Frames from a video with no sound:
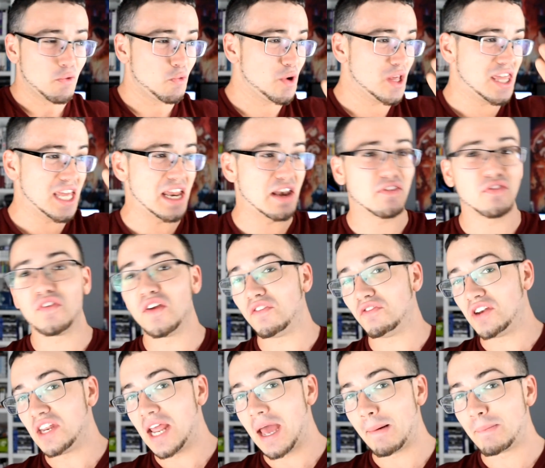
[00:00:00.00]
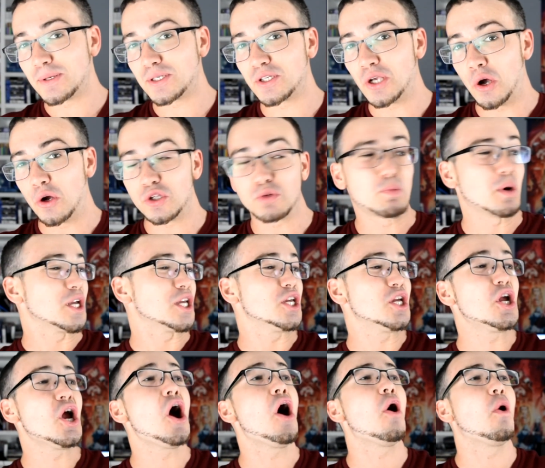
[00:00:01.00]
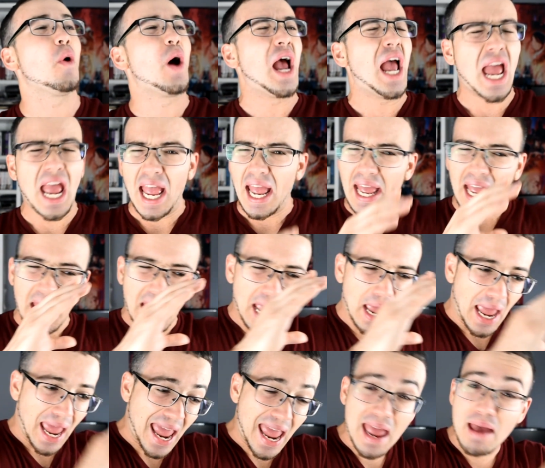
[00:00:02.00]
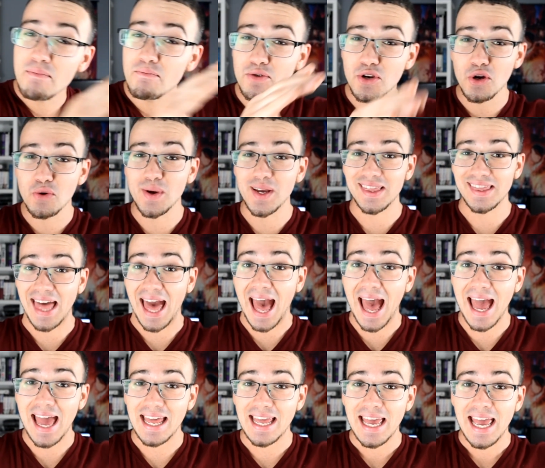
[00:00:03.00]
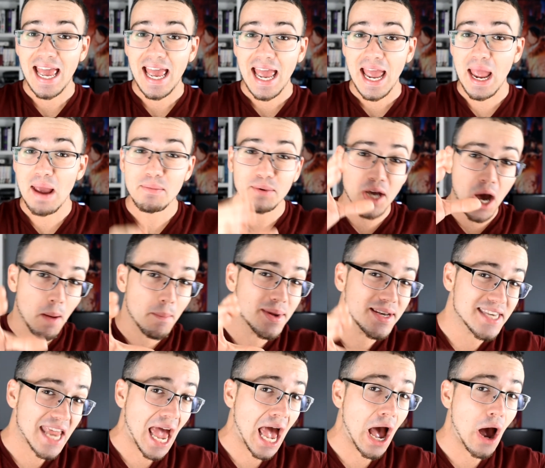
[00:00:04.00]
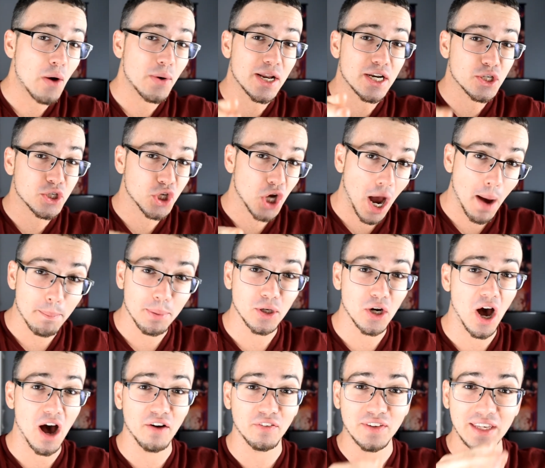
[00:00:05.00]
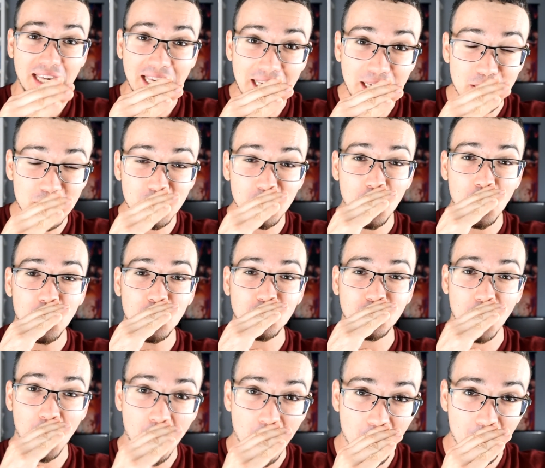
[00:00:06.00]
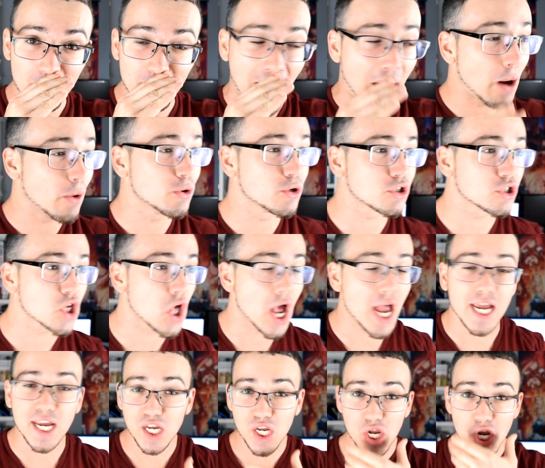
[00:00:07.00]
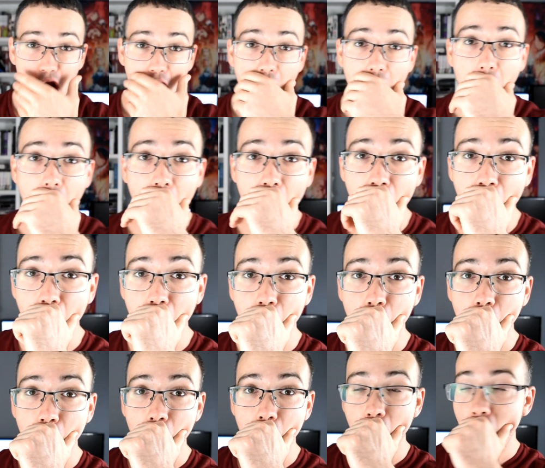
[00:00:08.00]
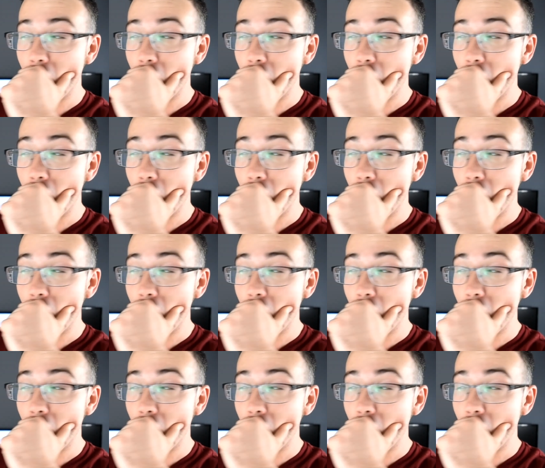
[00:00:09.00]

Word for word: within fifty episodes, but, yo, him doing that, him coming down and chopping off Kizo's arm, I was like, yo!